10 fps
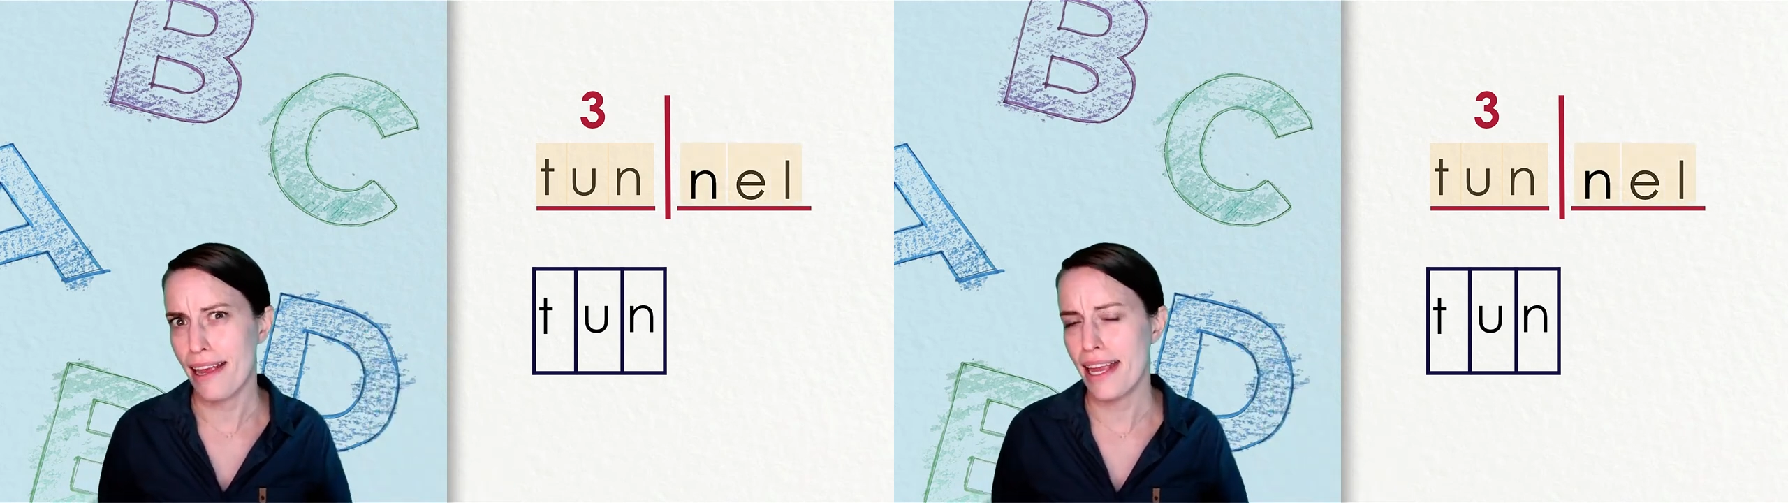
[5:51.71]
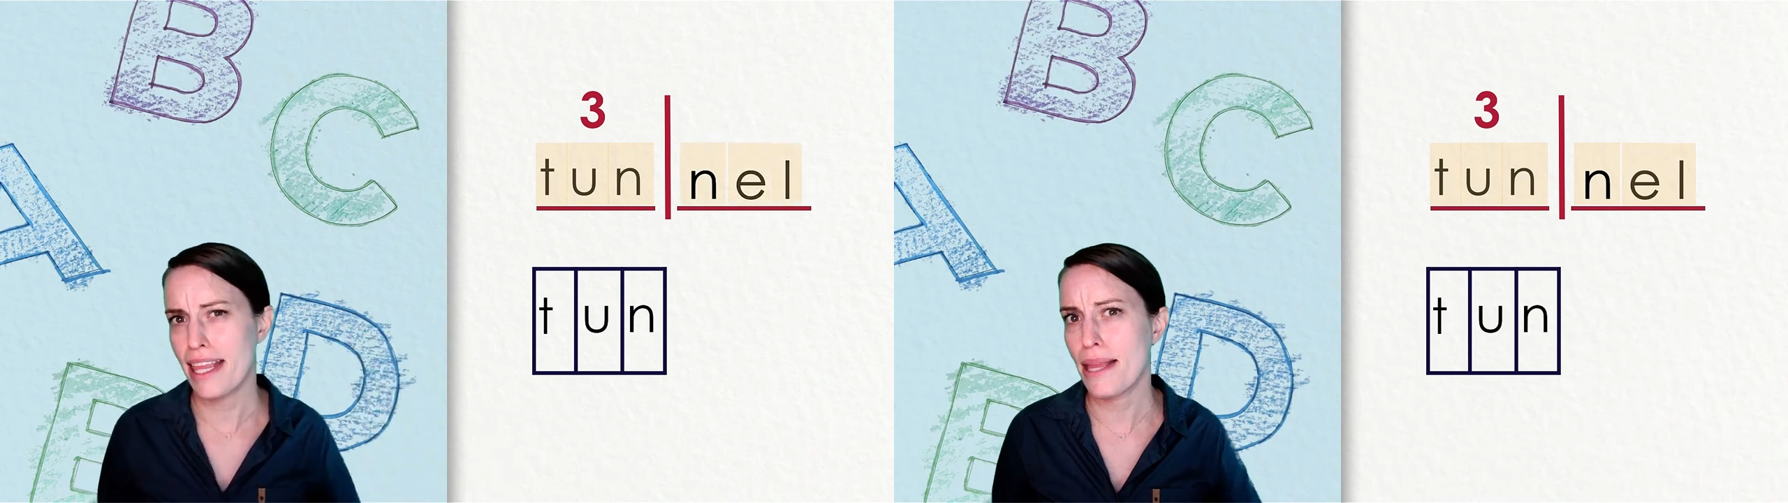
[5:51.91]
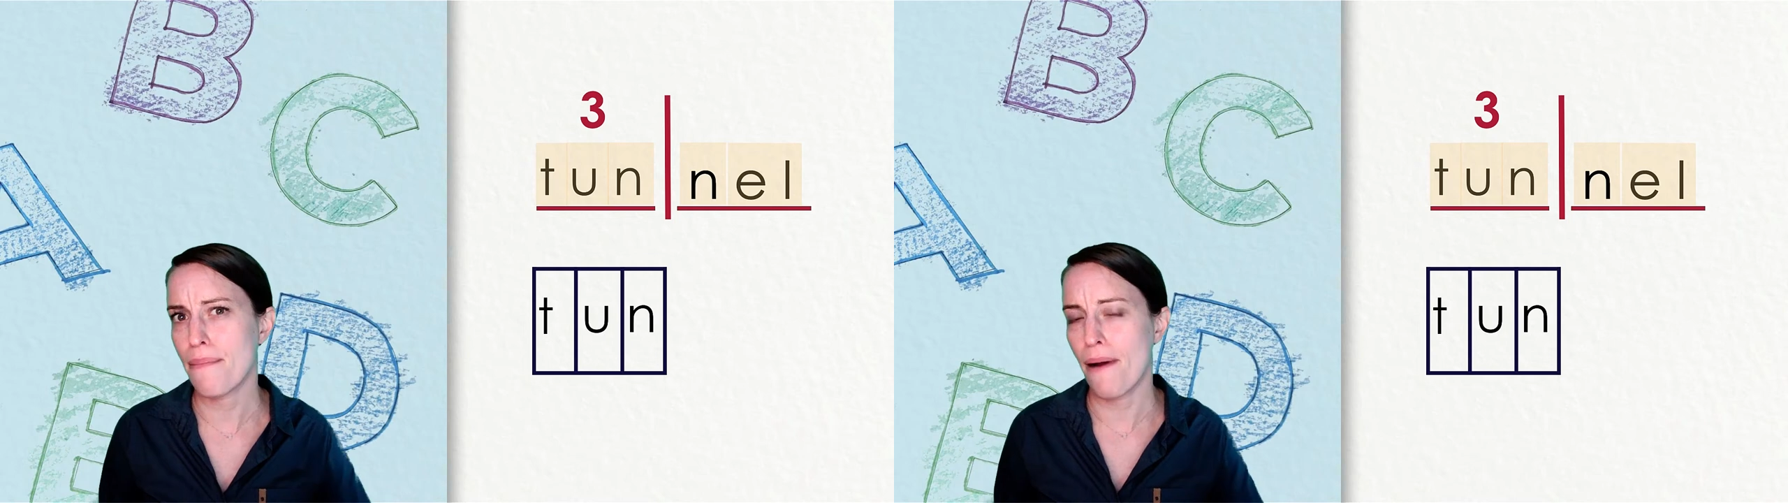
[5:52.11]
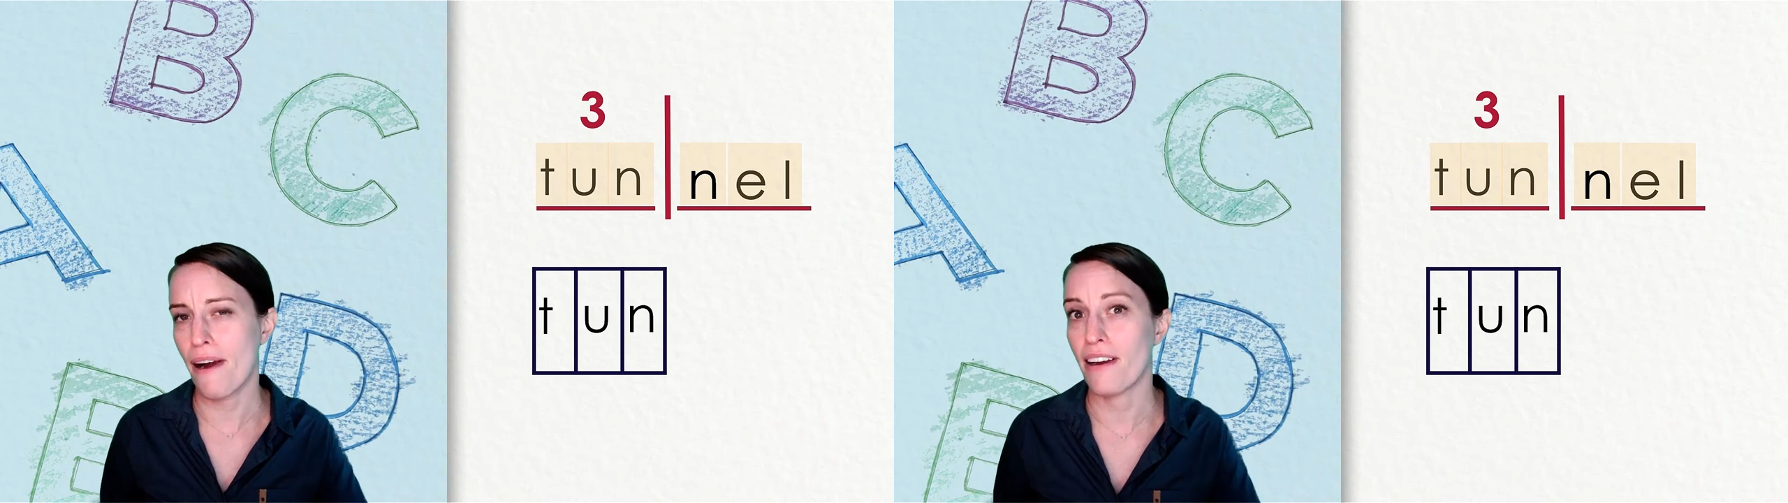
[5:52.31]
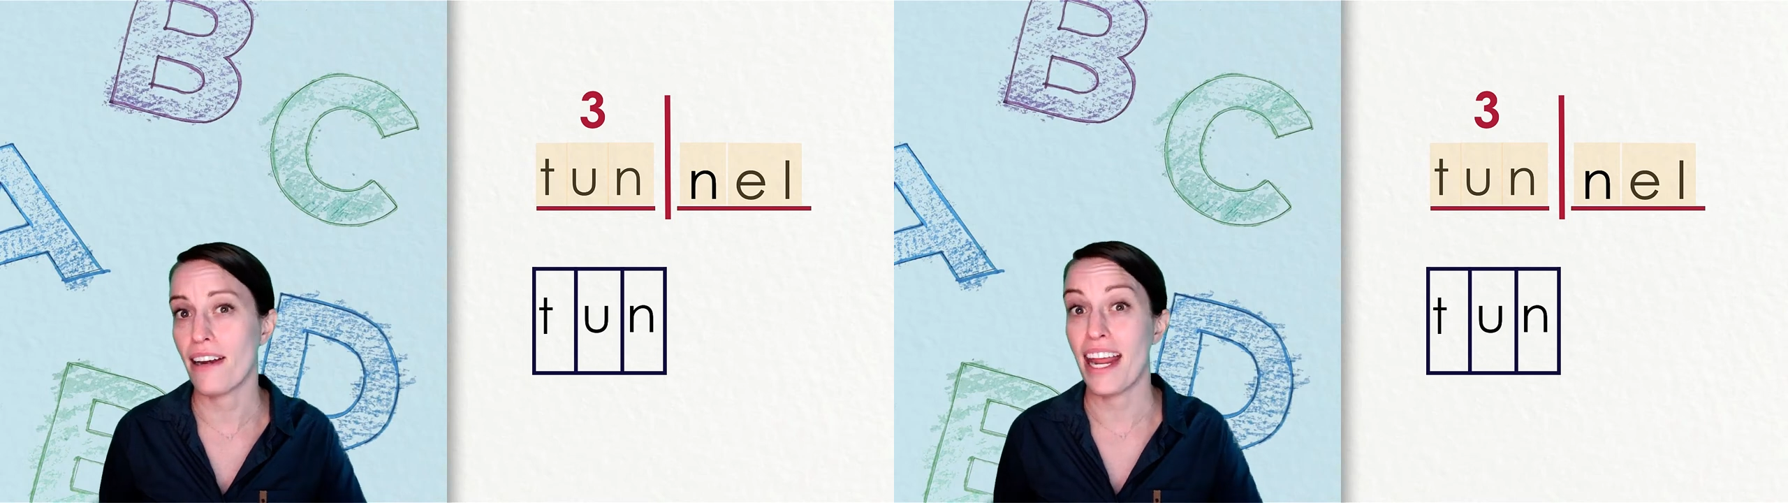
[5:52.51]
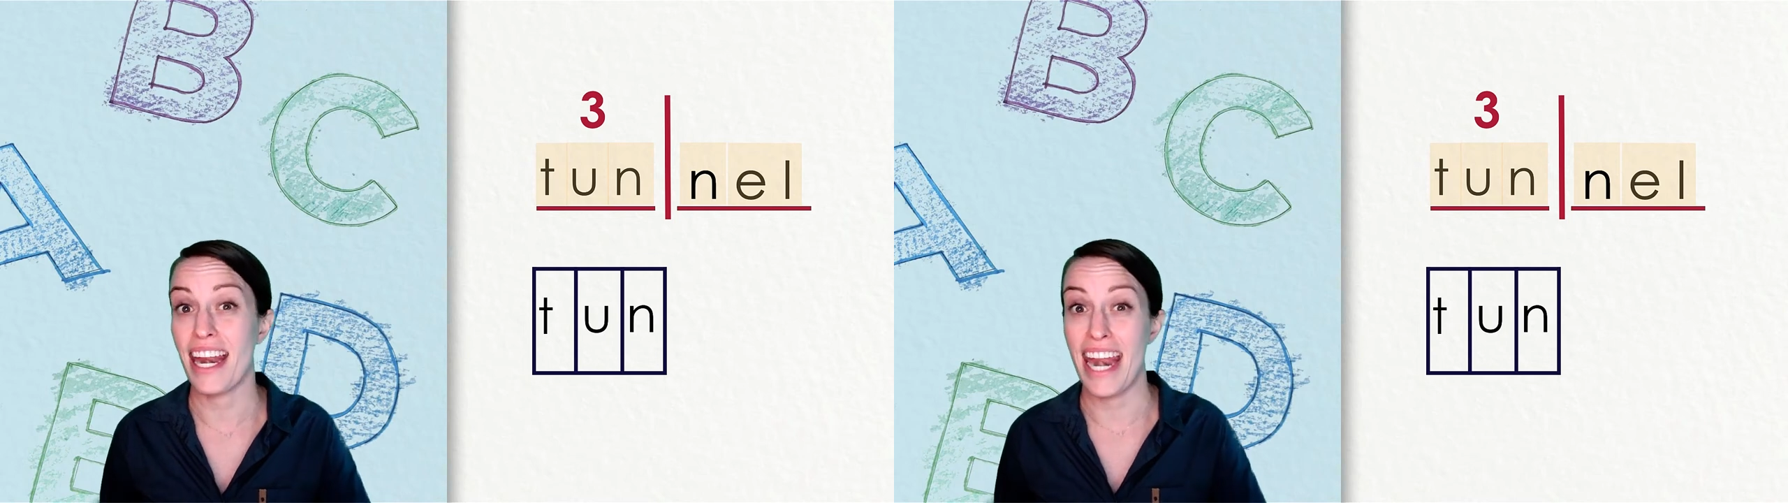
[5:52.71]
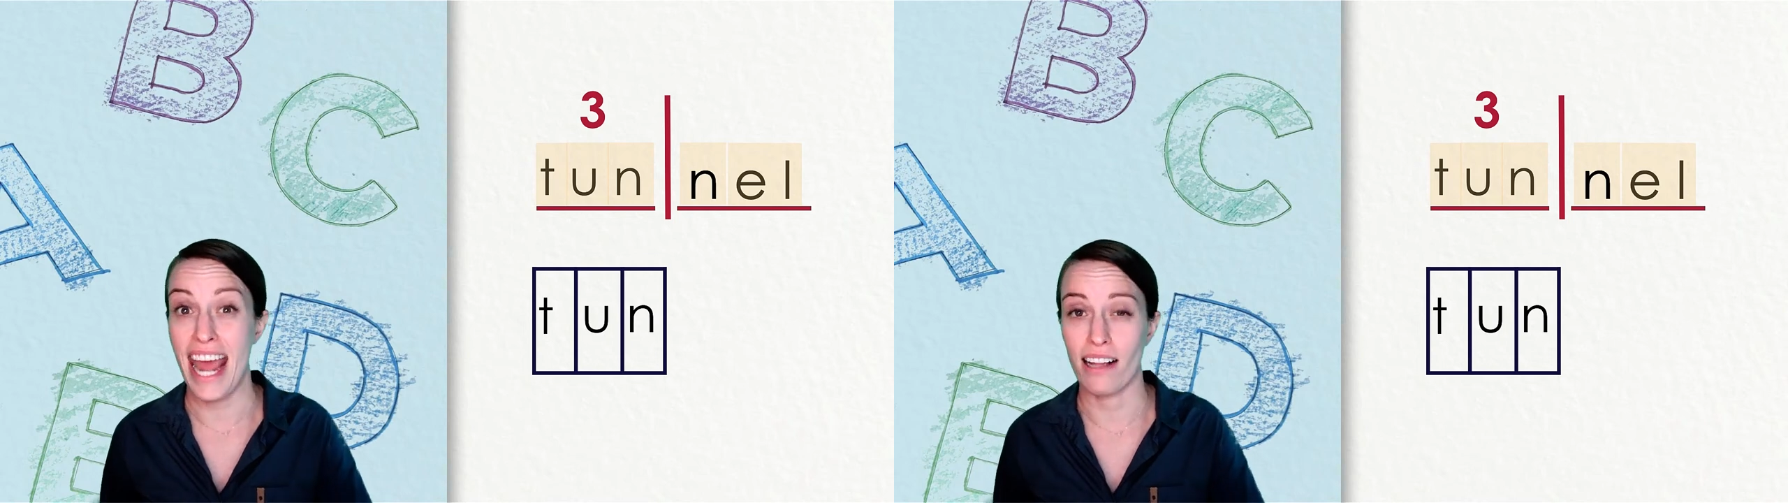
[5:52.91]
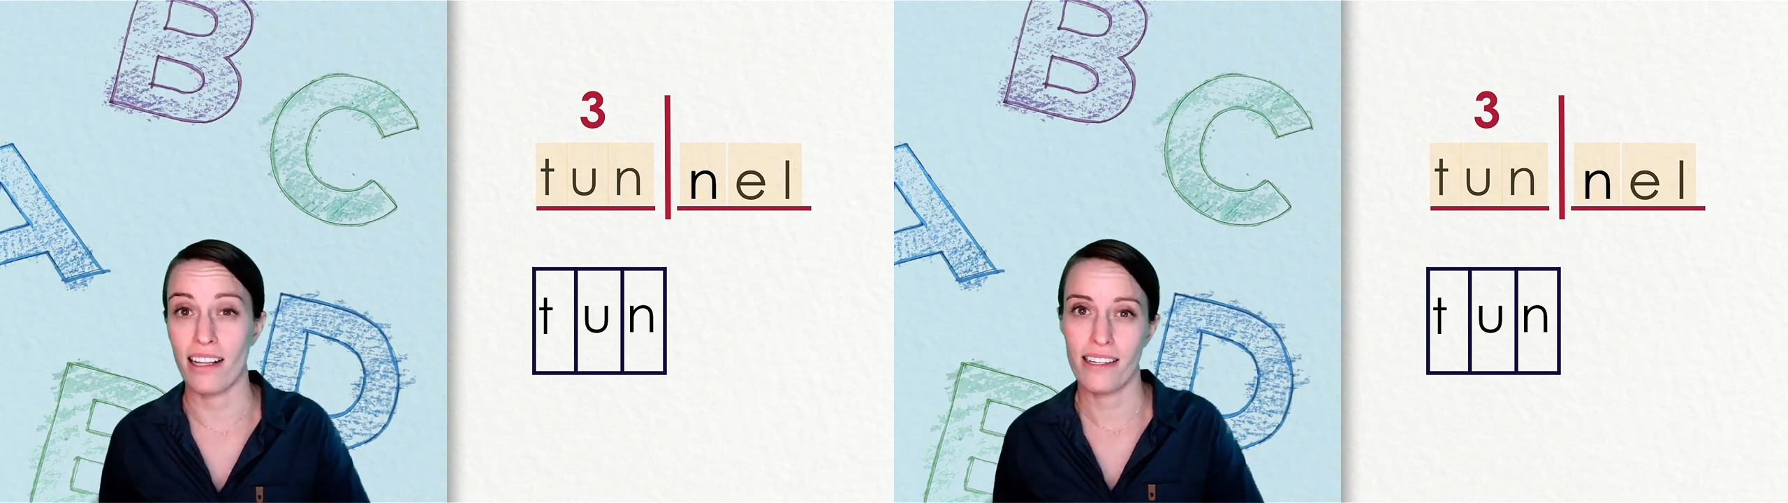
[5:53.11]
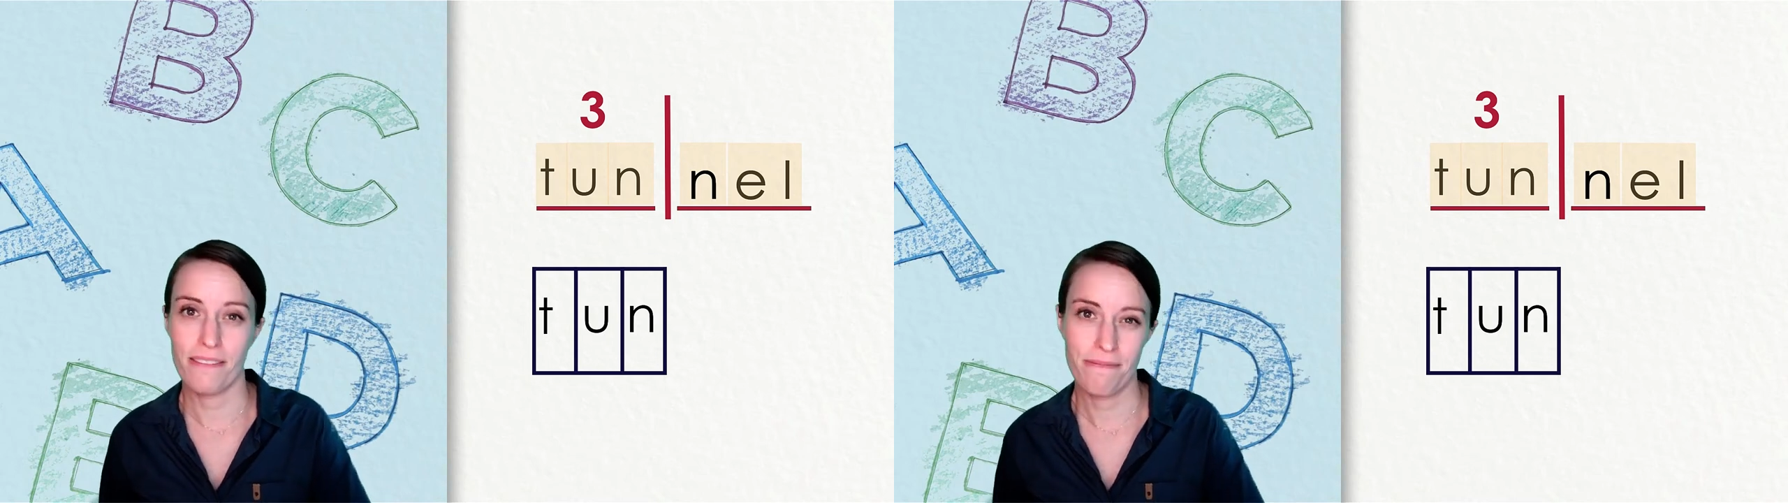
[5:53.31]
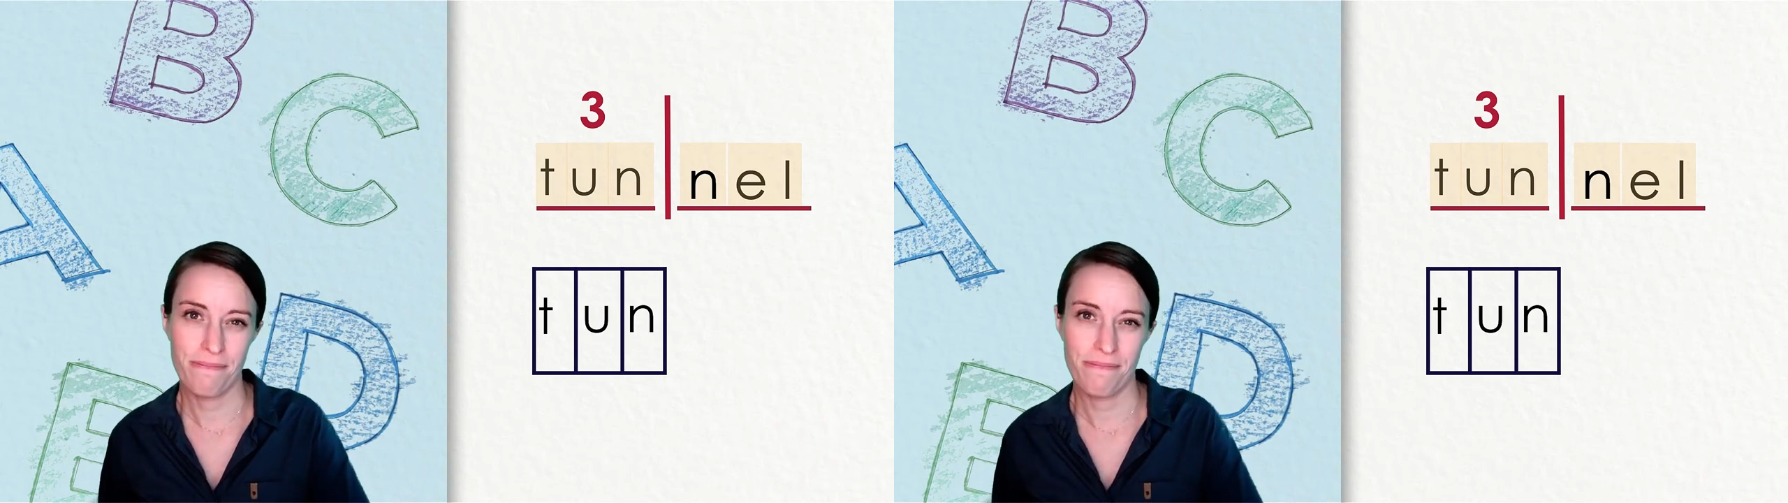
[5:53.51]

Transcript: in the part Nell?